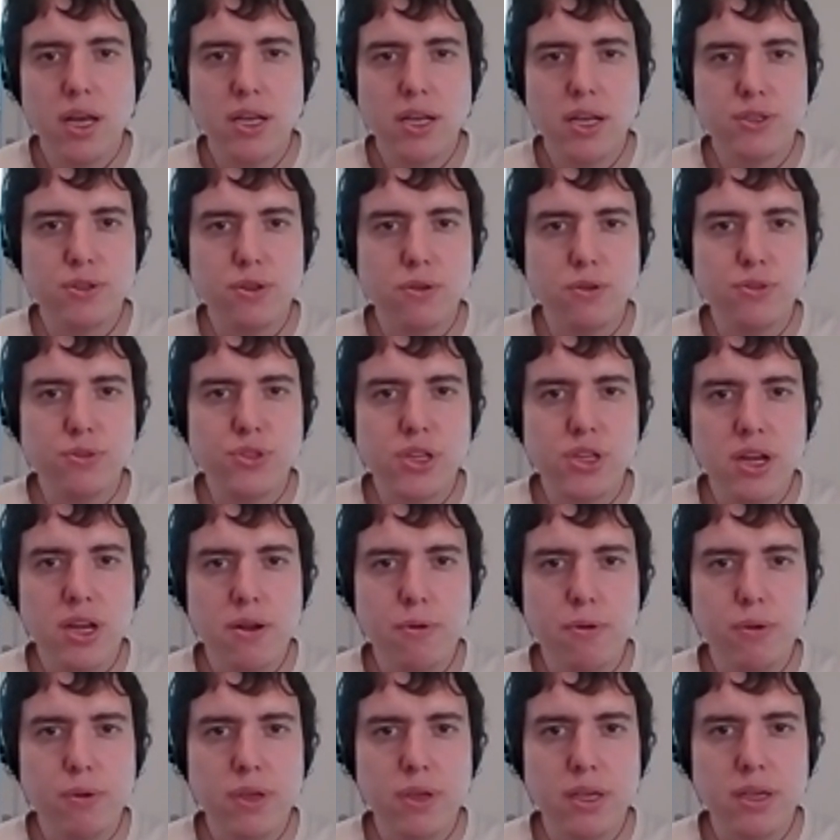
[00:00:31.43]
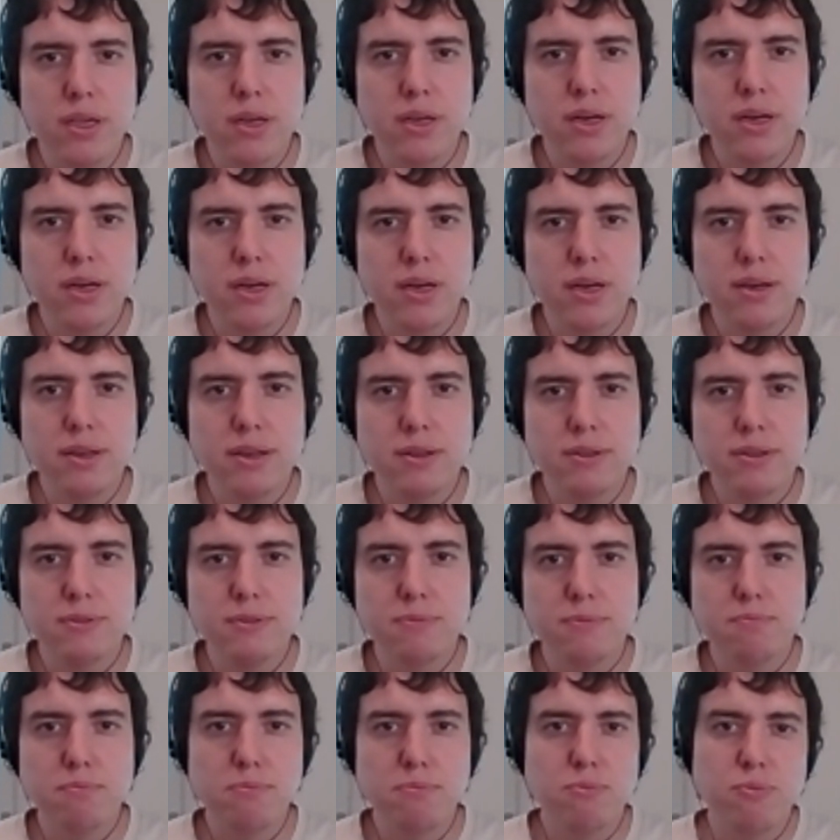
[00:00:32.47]
So, Jerry,
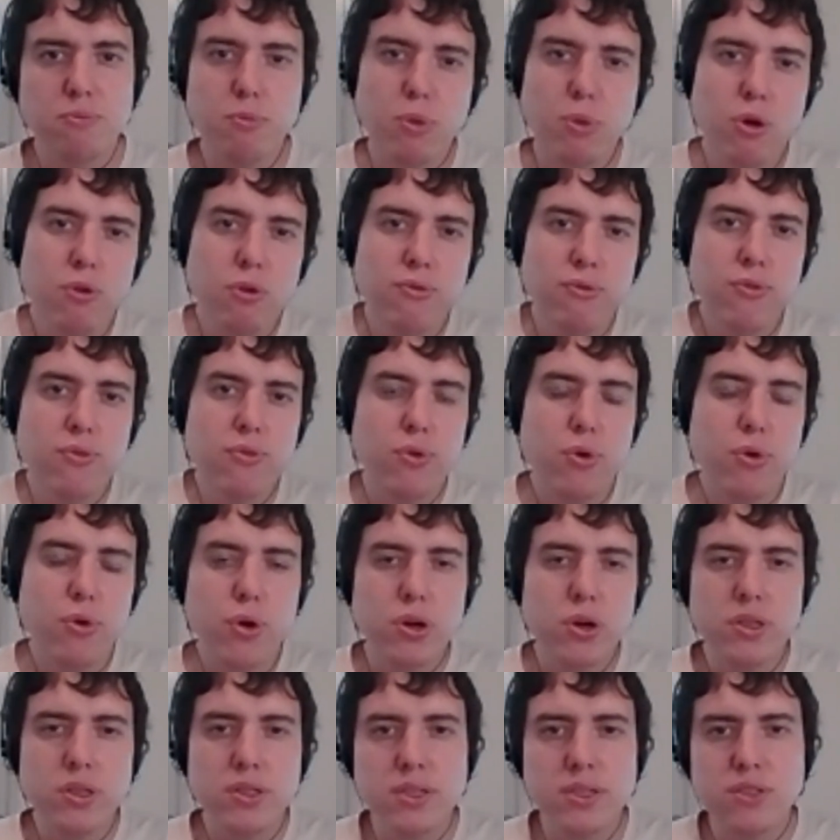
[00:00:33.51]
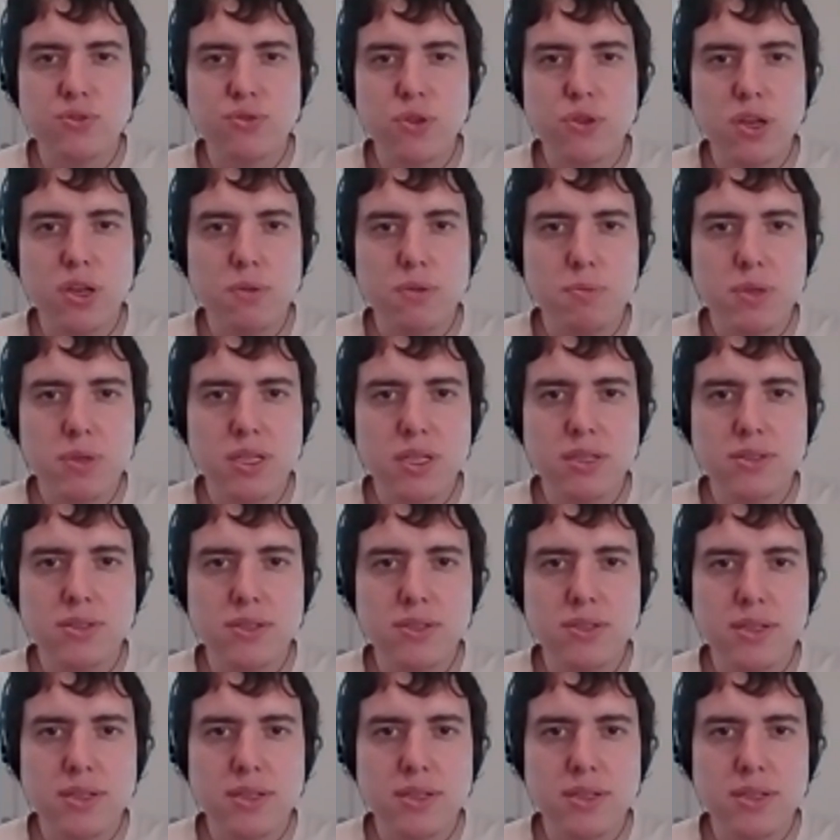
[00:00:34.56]
both corn and soybeans,